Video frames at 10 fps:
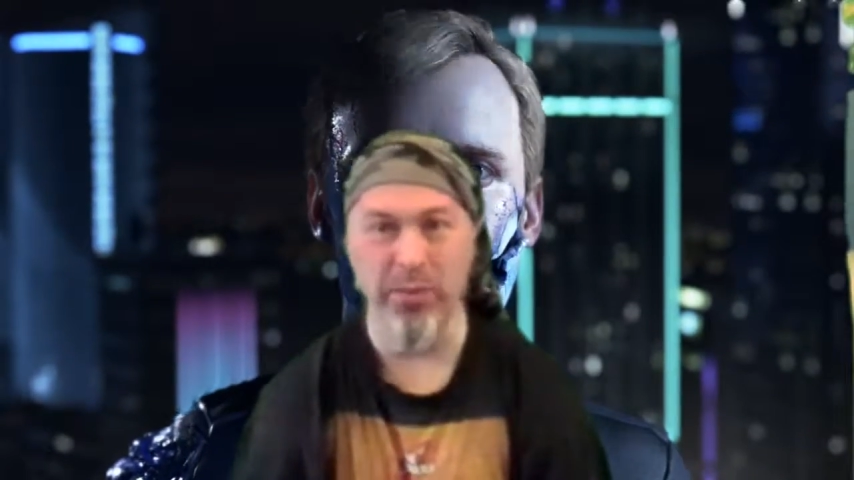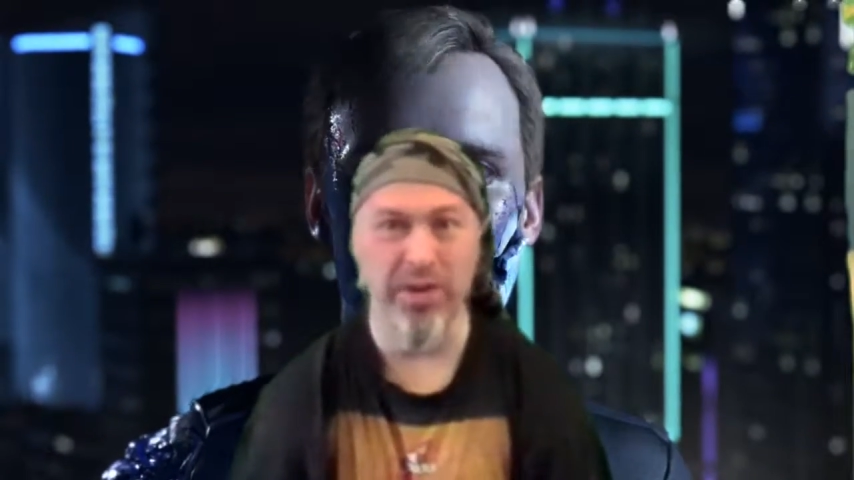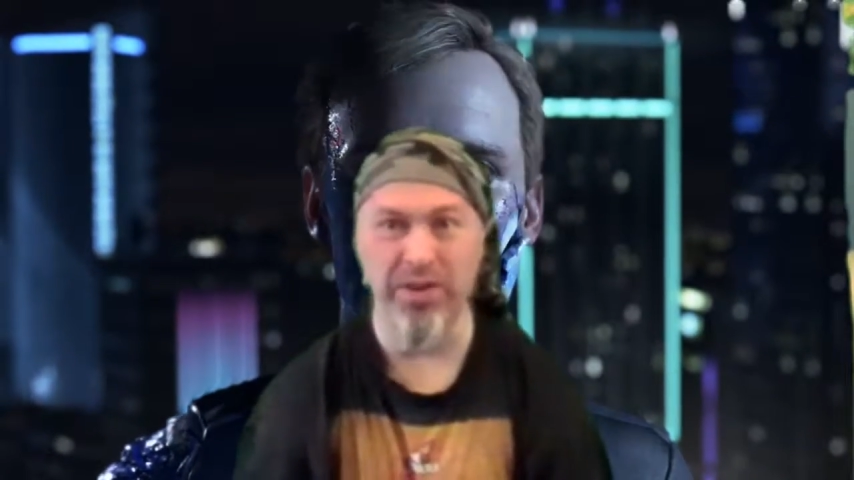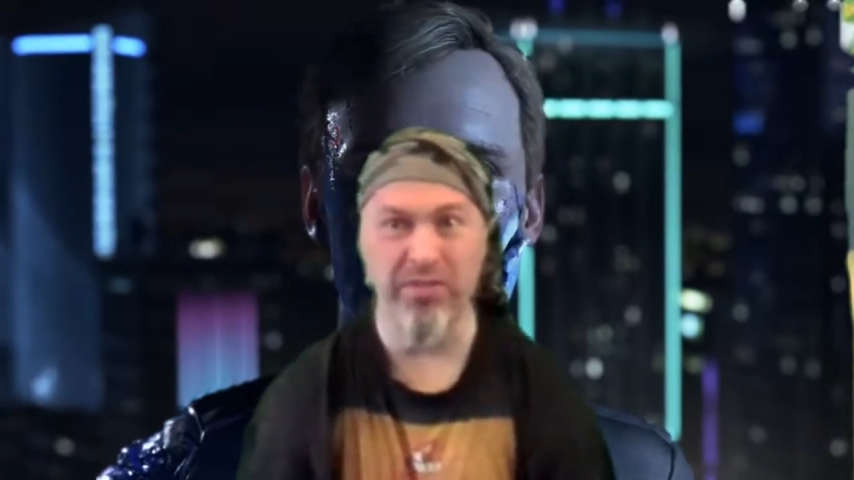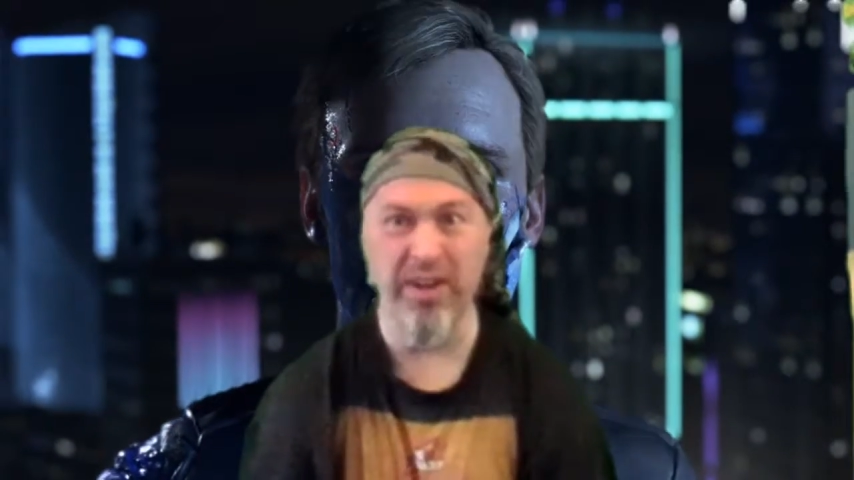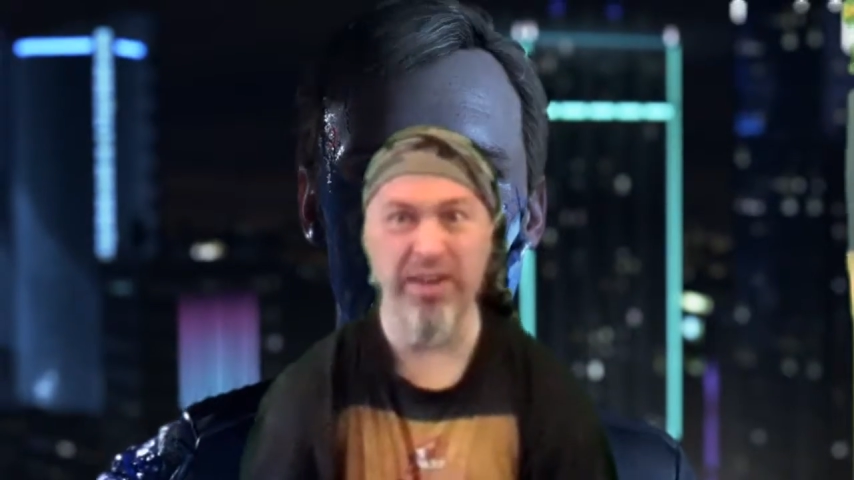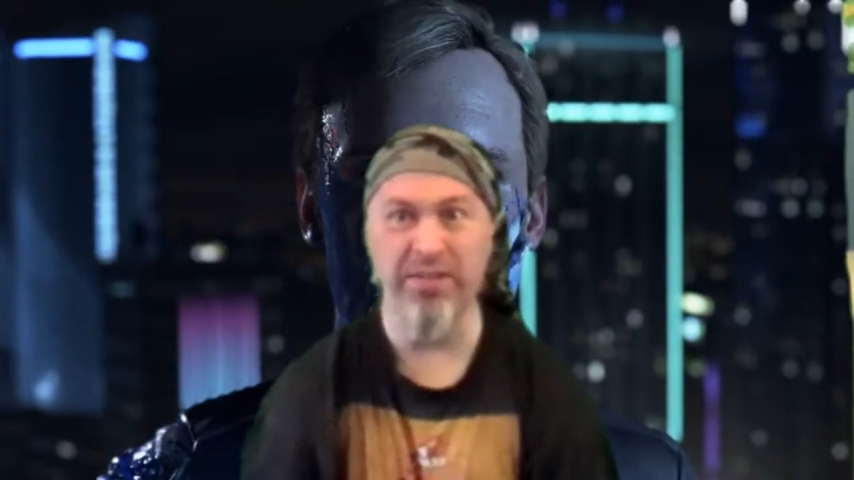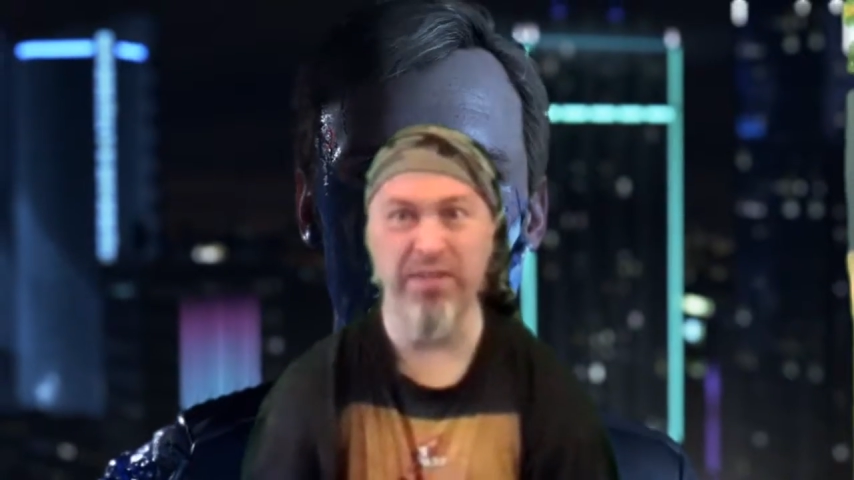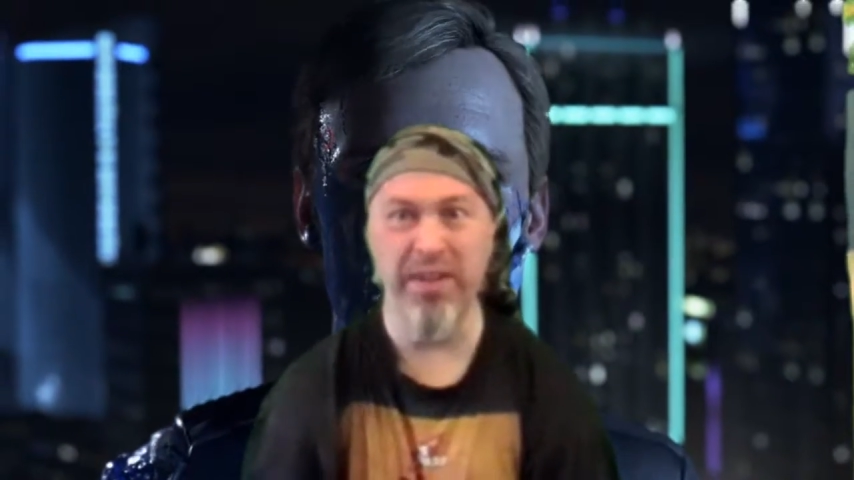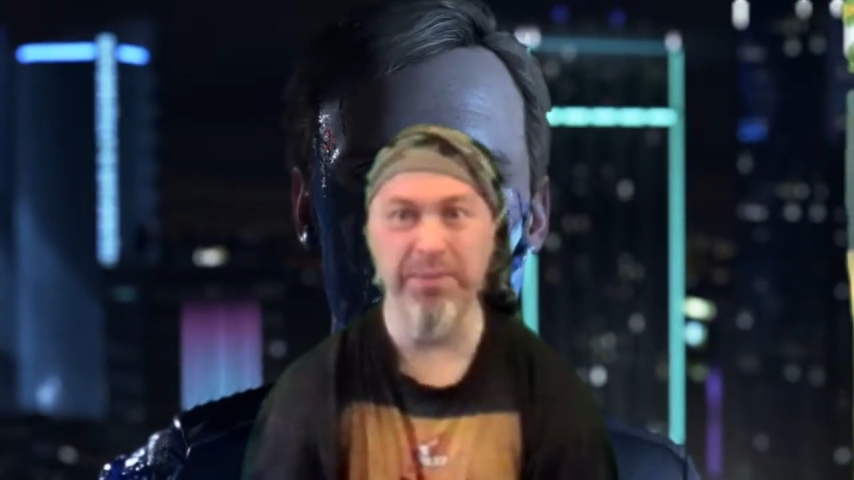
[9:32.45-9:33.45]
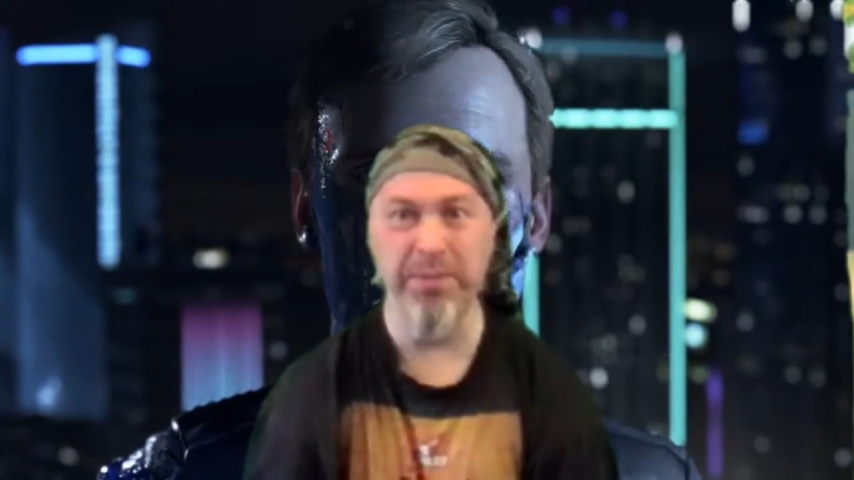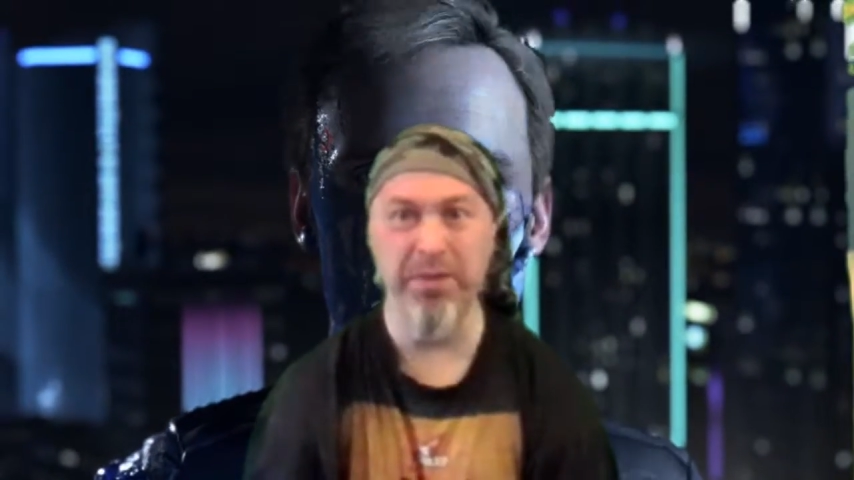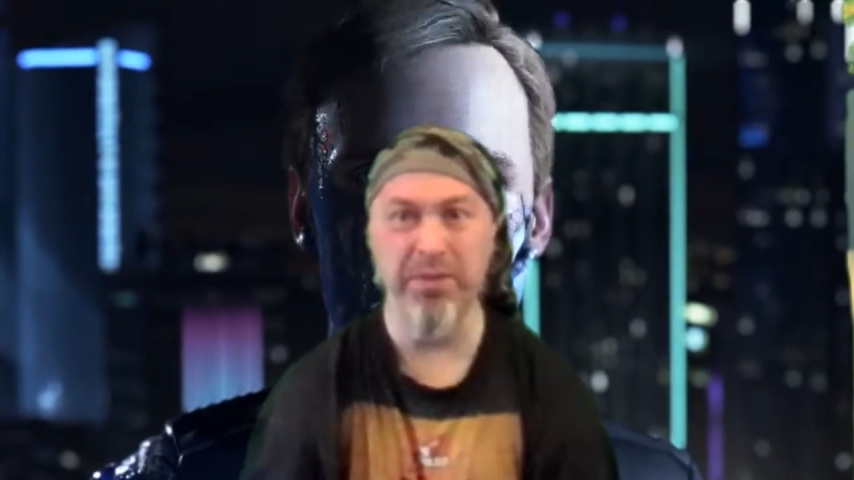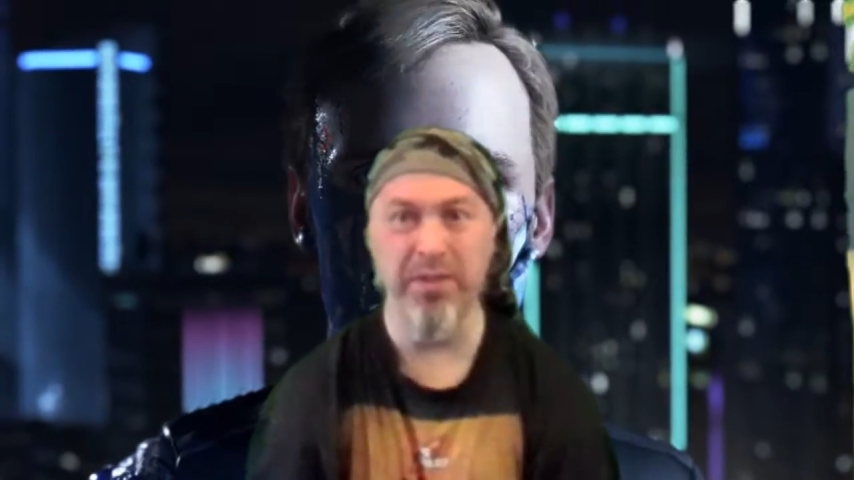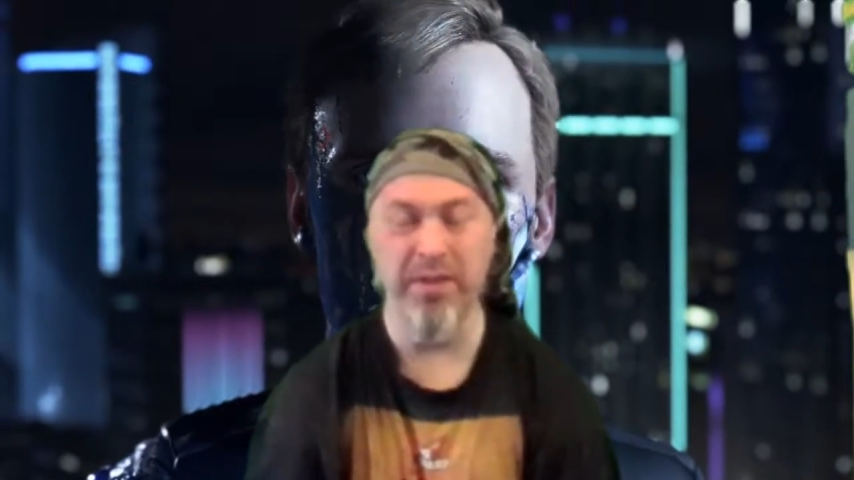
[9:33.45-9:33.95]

to try and find me on